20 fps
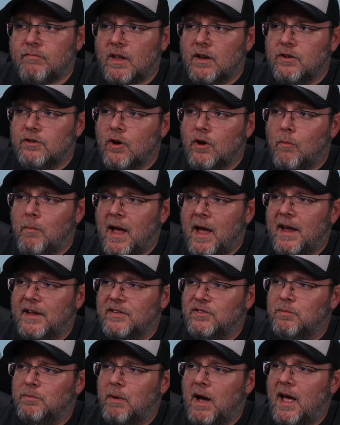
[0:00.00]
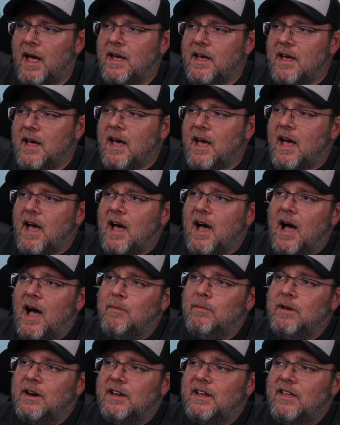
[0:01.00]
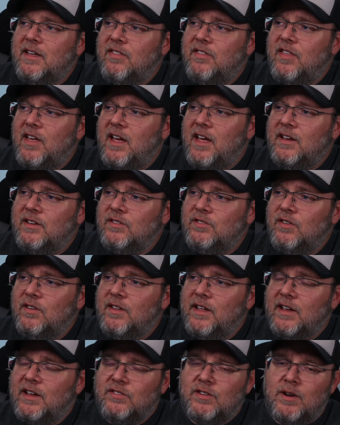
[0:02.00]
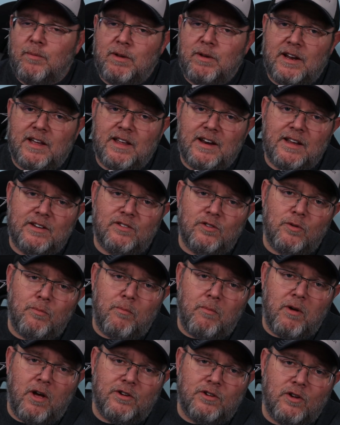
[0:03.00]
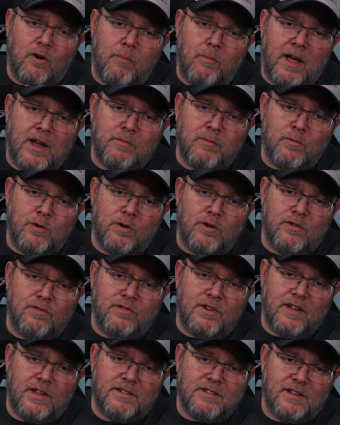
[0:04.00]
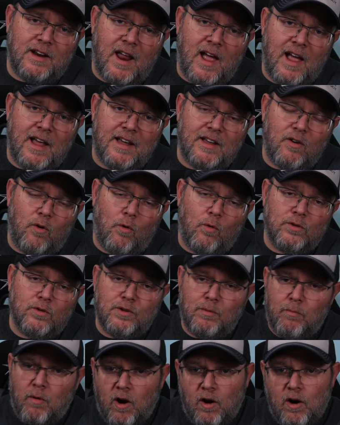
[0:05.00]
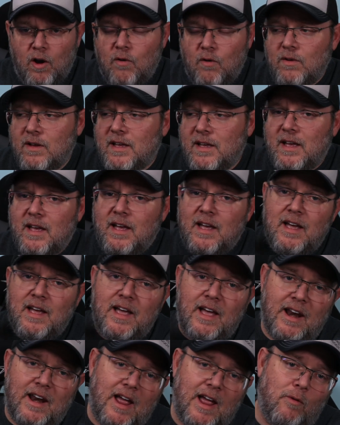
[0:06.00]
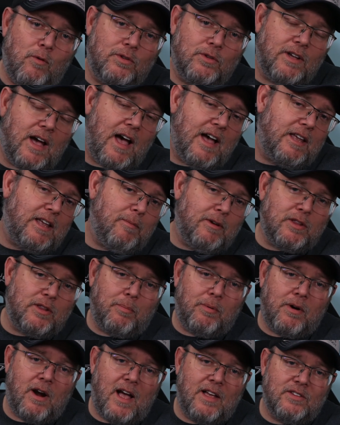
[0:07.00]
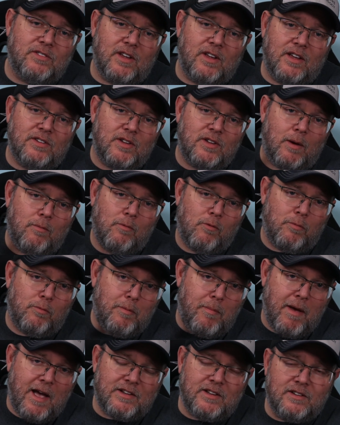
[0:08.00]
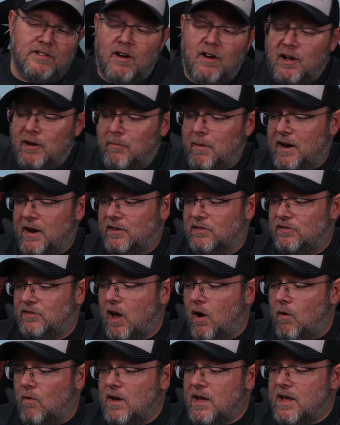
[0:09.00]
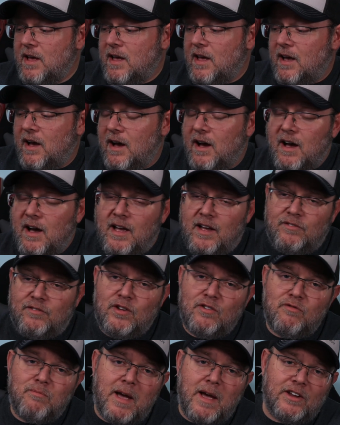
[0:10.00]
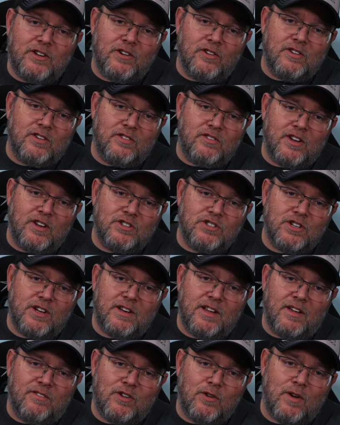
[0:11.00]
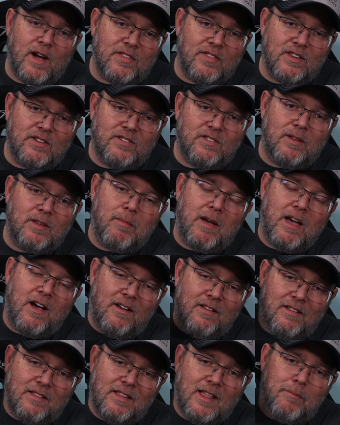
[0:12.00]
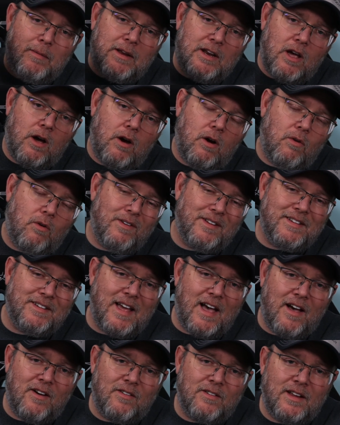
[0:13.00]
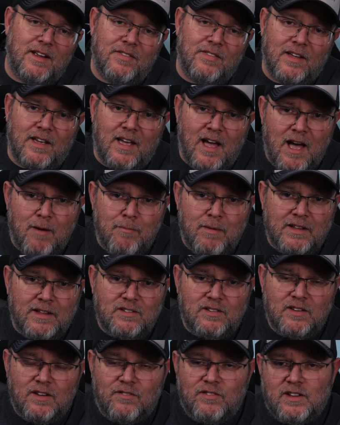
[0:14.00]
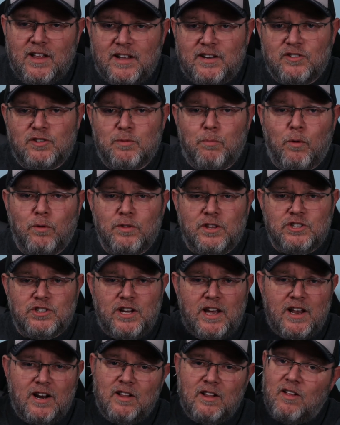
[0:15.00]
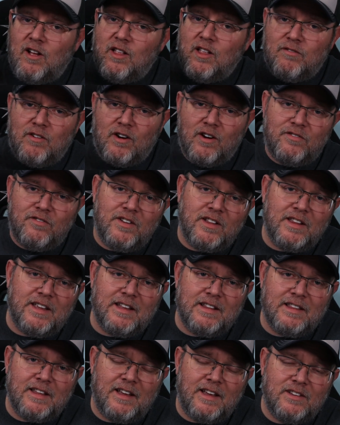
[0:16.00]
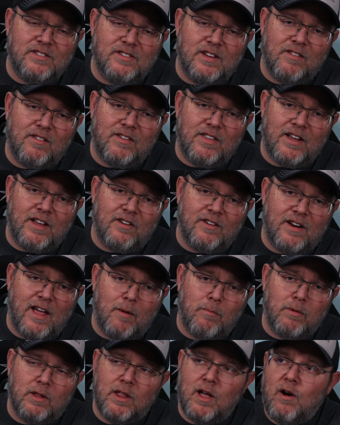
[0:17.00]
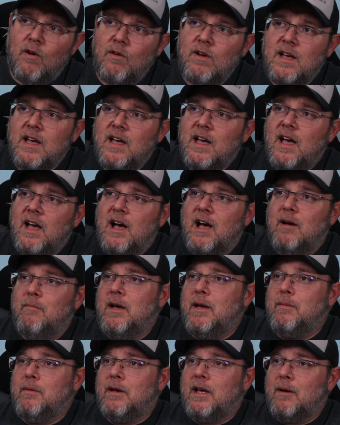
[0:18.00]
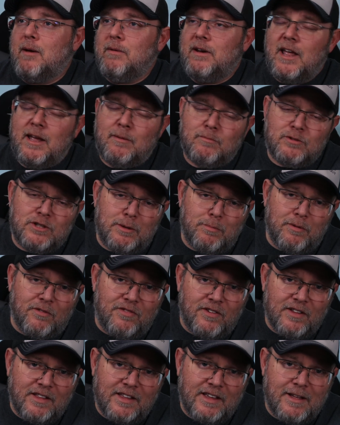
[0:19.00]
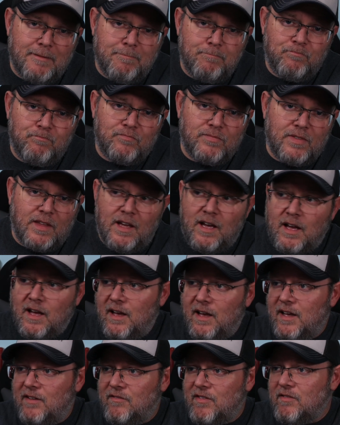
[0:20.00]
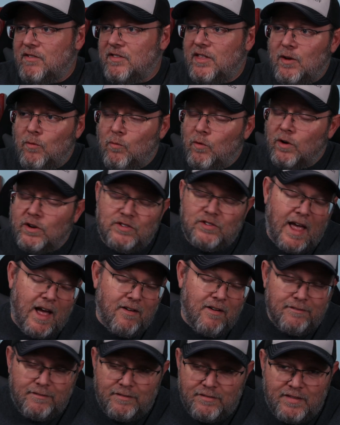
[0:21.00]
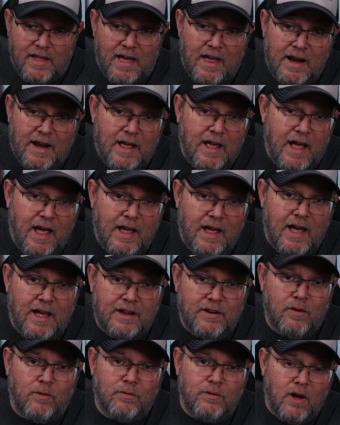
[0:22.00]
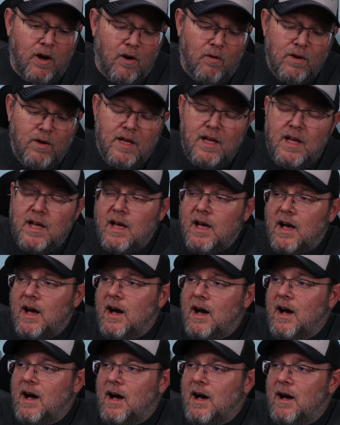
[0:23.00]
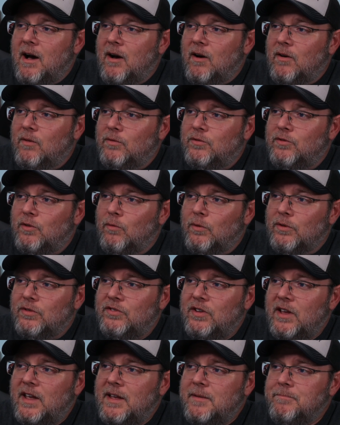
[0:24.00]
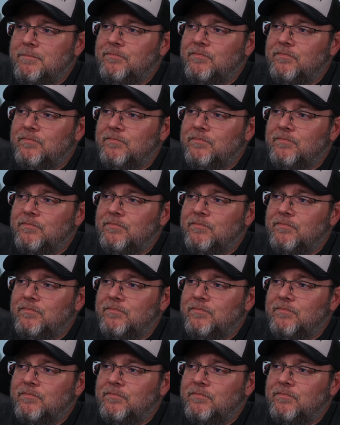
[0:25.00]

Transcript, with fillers: domains, but I'm going to get things, like I said, I'm going to get a, do, a domain moved tonight or tomorrow, and I will document the process and we'll be back to talk about it. So uh, if you've made your decision, if you got this email, let me know down in the comments. If you'd like to support the channel, all of our affiliate links and everything are down below. I may become a Namecheap affiliate uh, if everything works out that I, I don't know. Uh, so we'll see.